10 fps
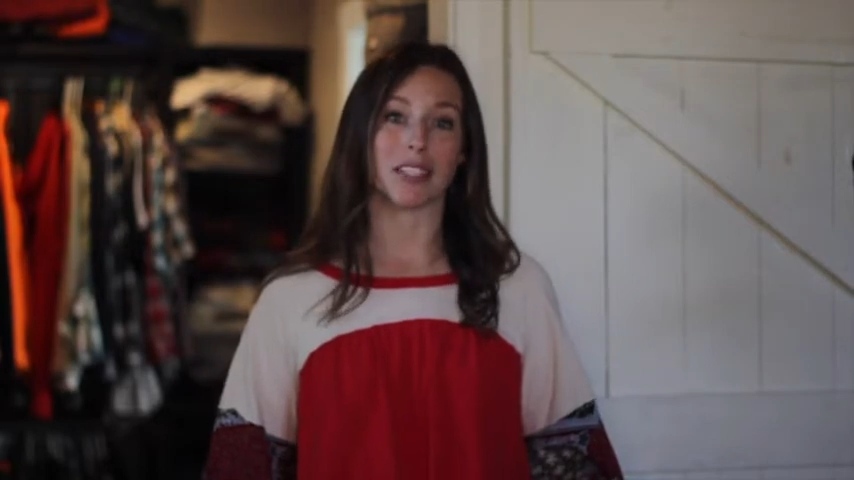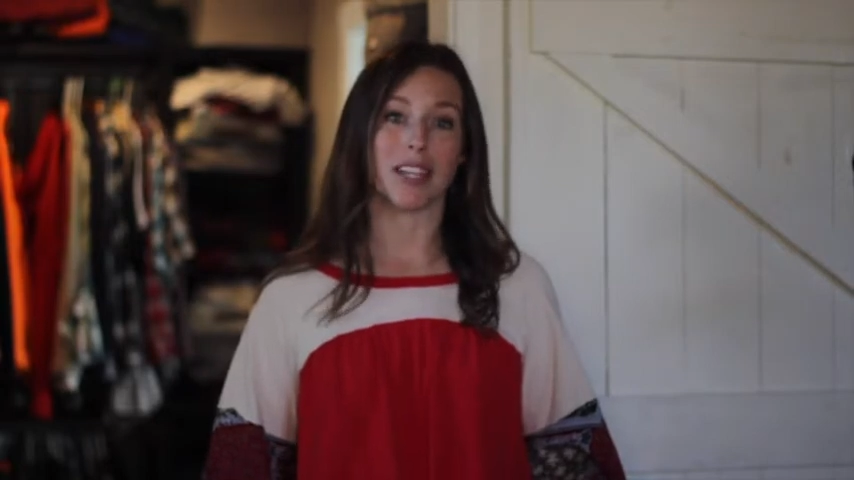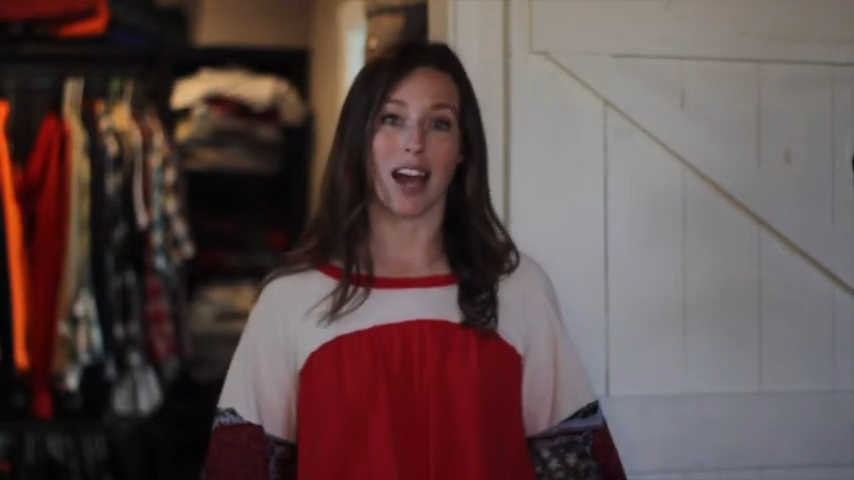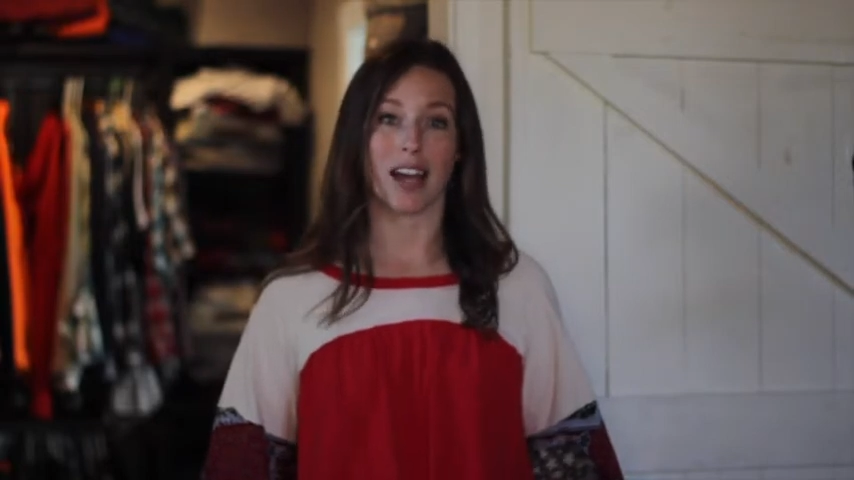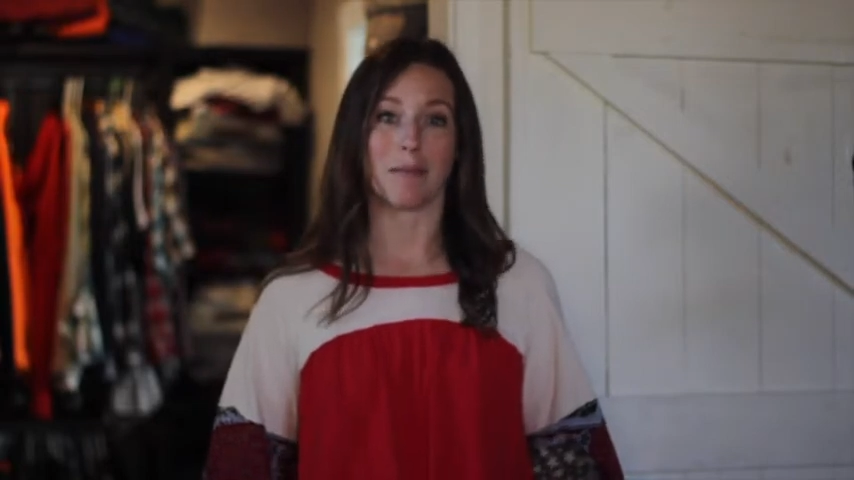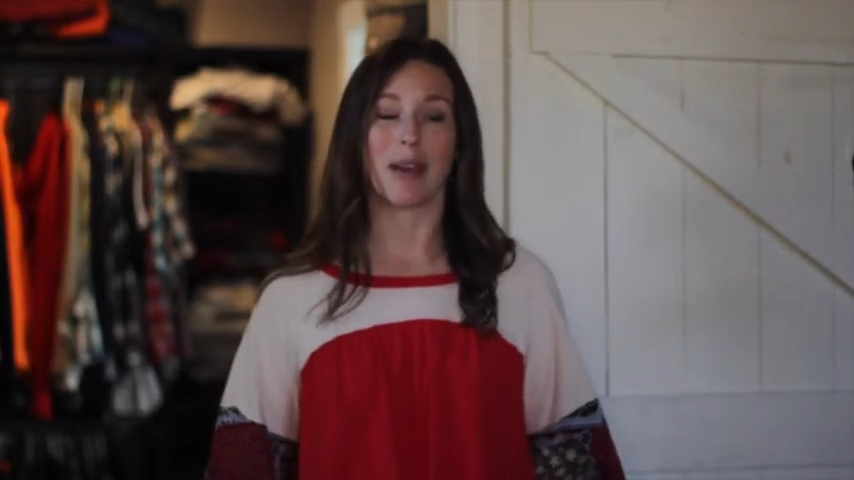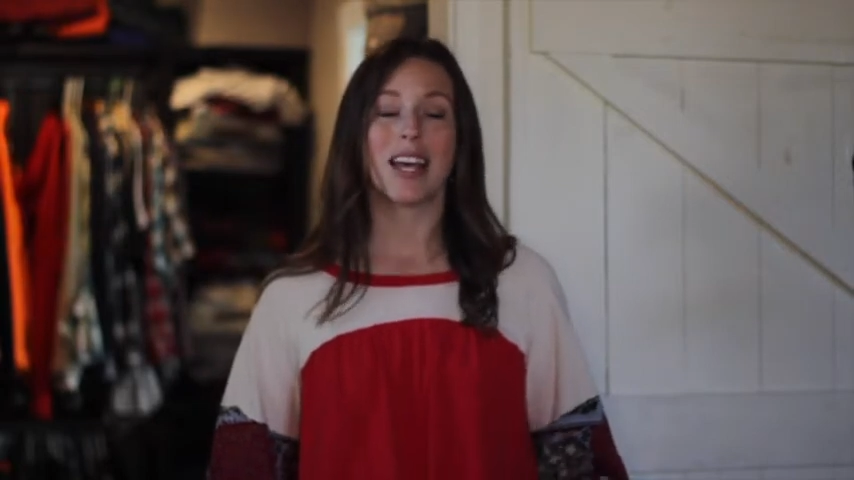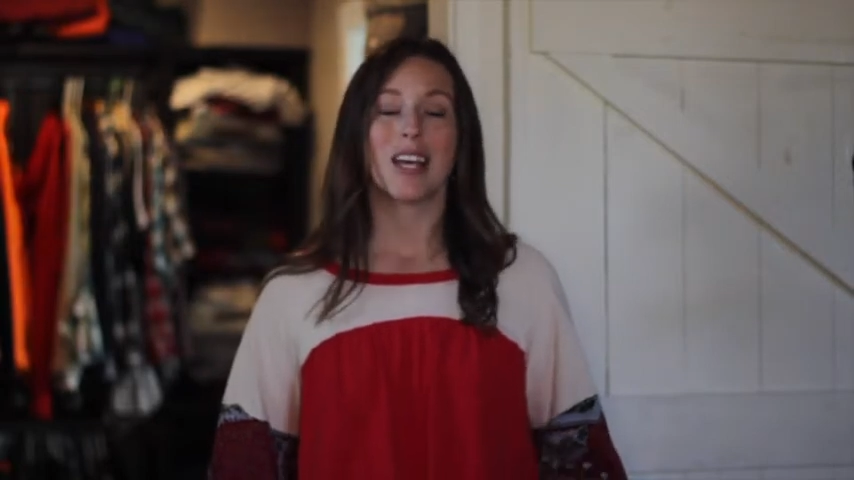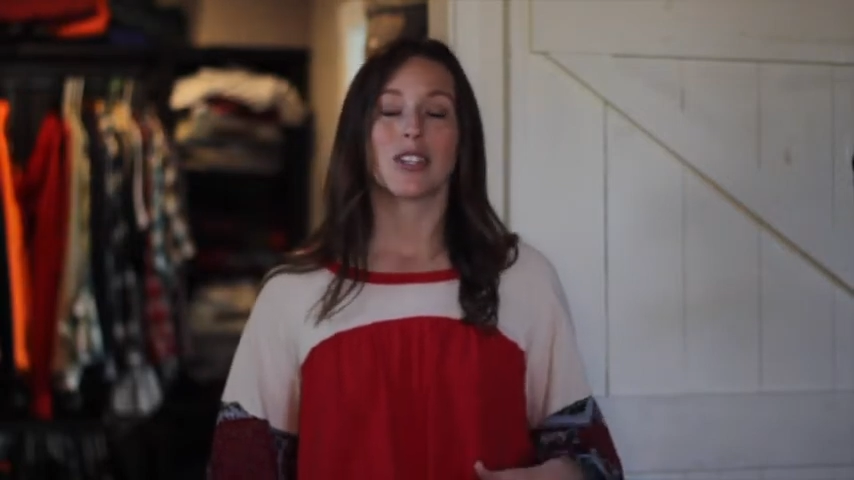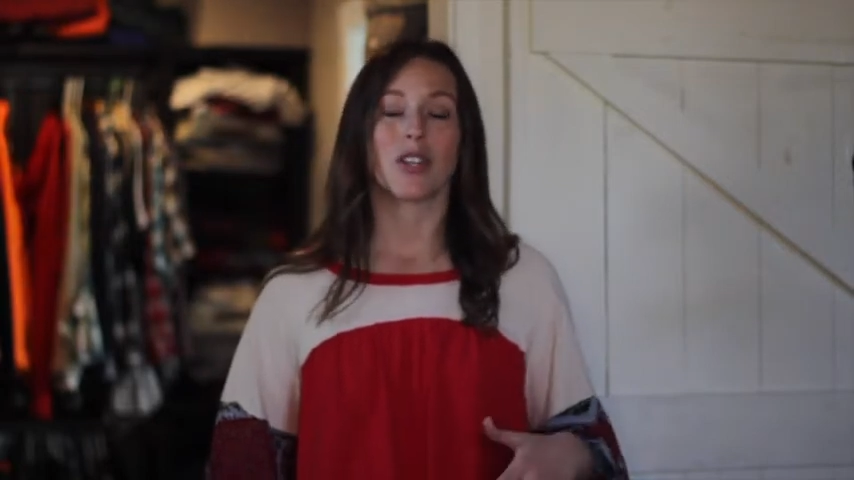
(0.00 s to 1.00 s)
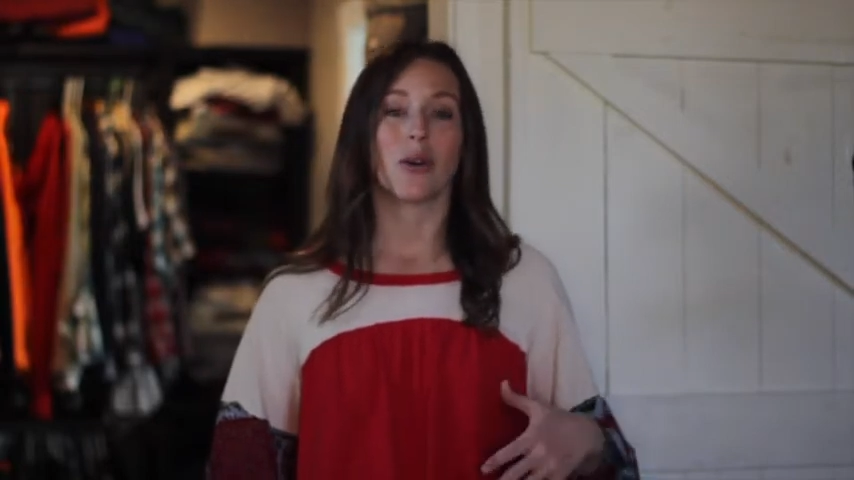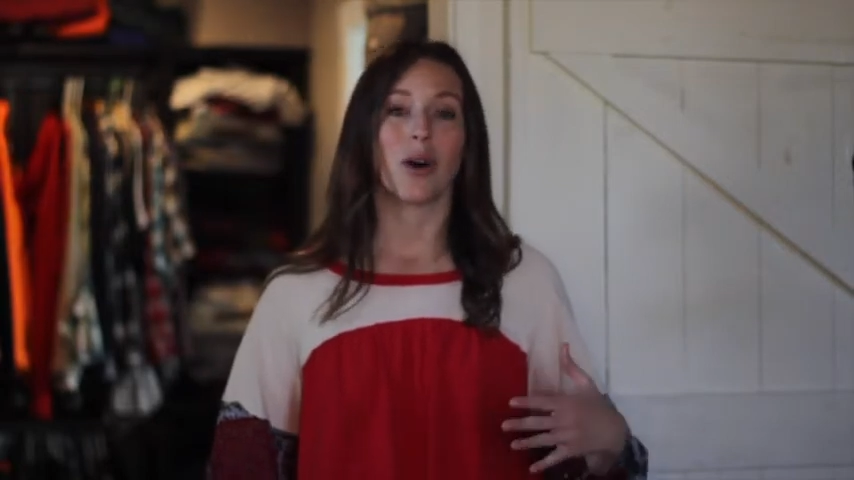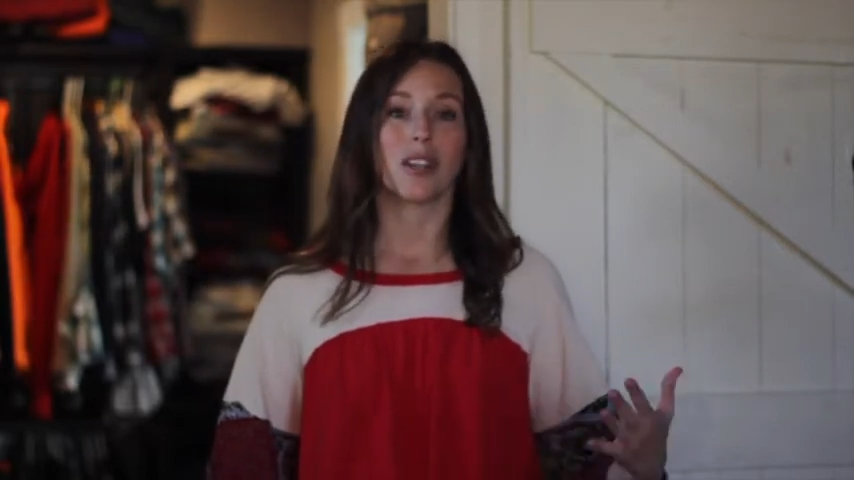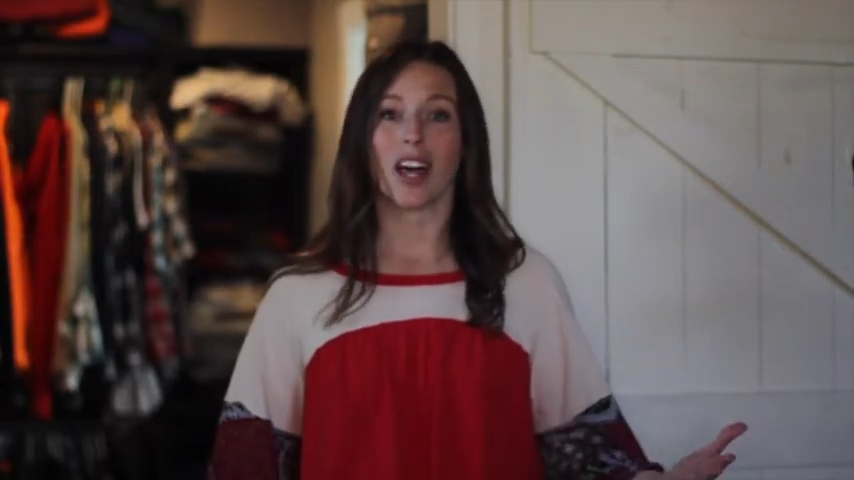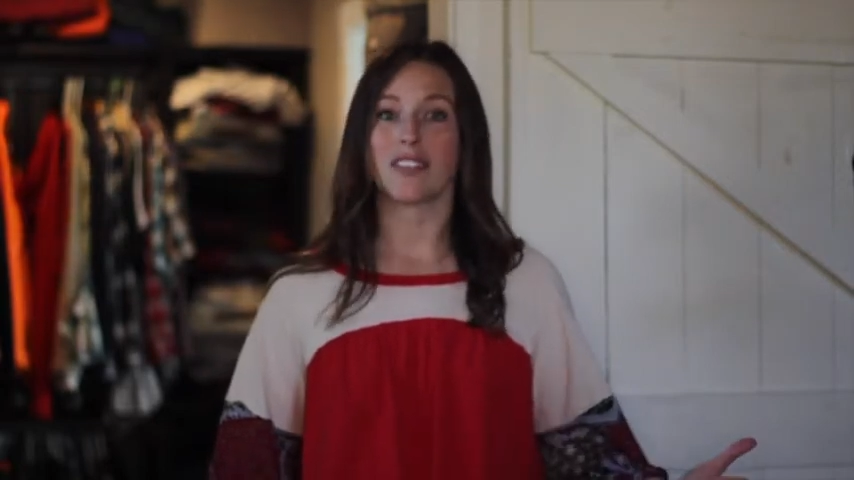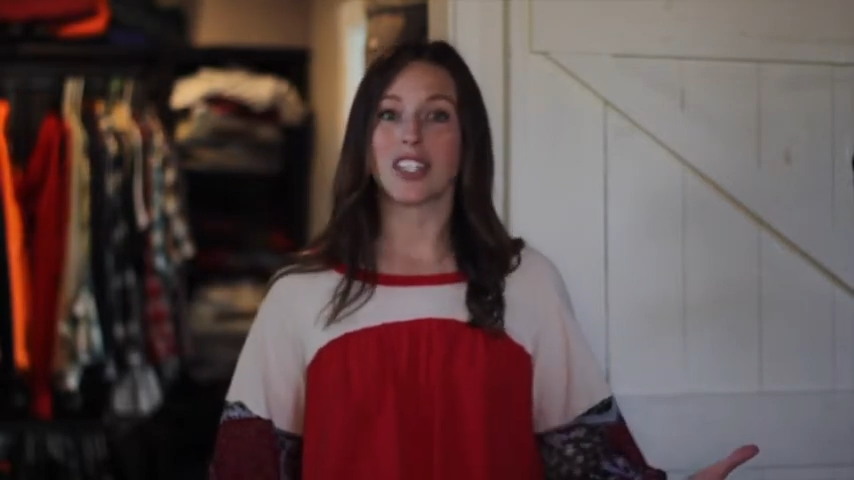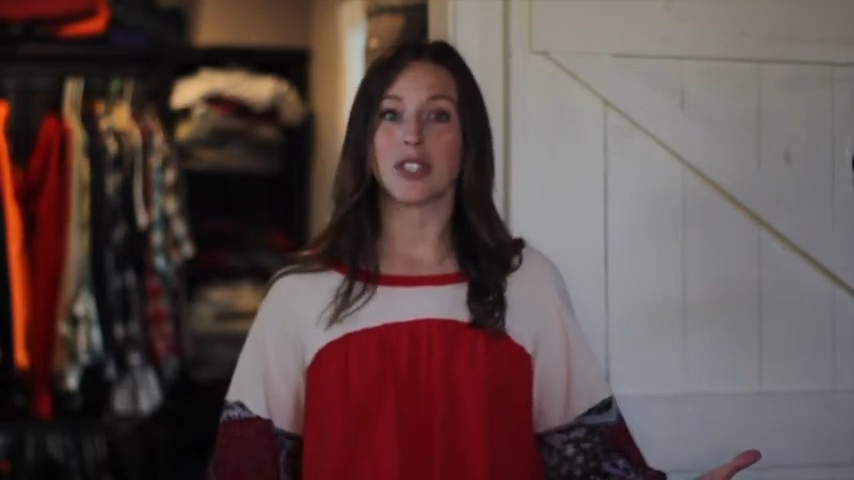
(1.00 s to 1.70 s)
time. So a lot of us